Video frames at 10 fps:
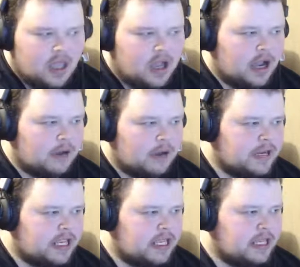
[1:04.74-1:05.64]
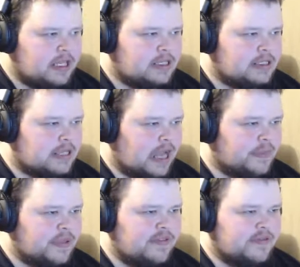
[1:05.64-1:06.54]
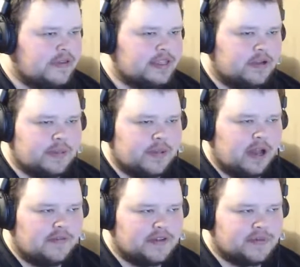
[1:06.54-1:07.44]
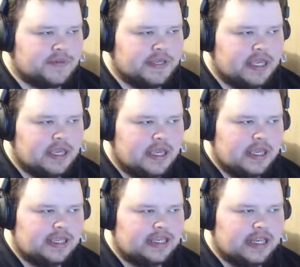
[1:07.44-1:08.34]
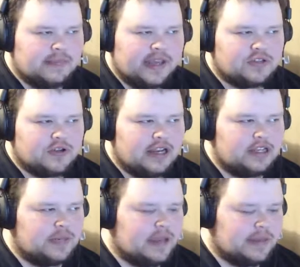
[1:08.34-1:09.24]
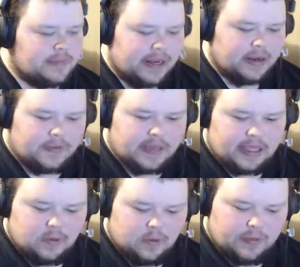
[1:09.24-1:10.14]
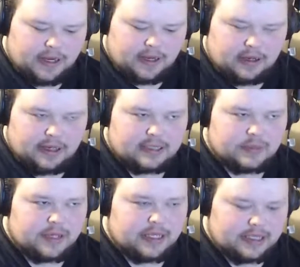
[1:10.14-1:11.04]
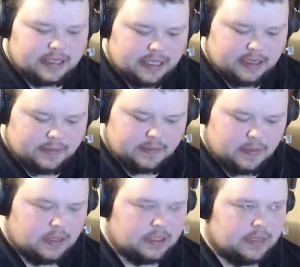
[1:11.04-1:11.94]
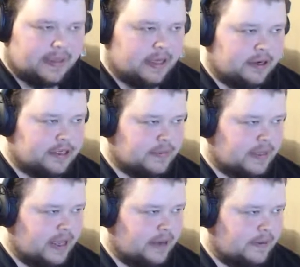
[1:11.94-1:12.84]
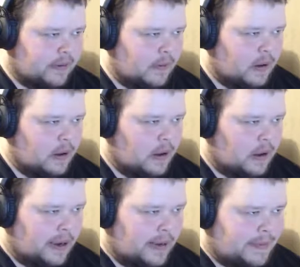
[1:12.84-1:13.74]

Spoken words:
Ricky I believe he's going to be off this week. He said he might try to jump on, but I don't think he will be here. He's putting his kid to bed or something. I don't know.